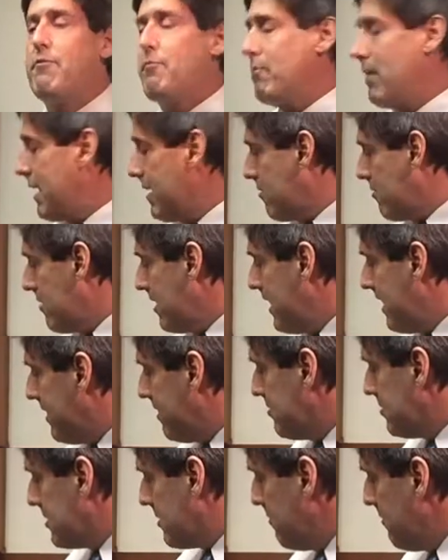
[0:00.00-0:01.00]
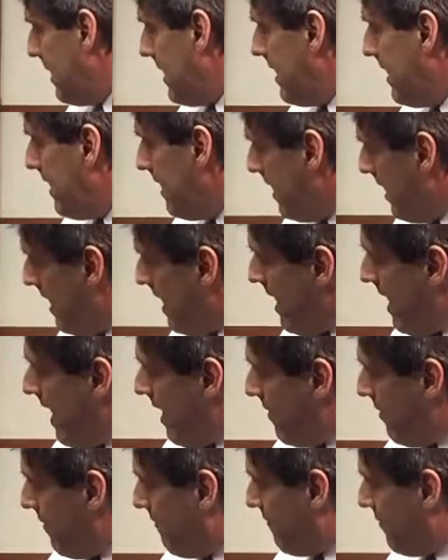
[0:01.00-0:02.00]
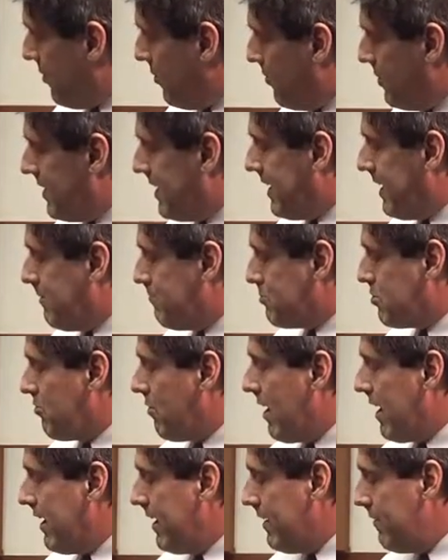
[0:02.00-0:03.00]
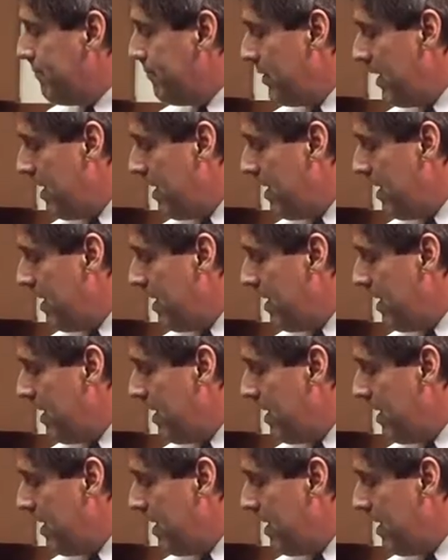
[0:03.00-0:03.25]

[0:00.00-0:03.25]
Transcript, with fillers: microliters a minute, and the fluid keeps running.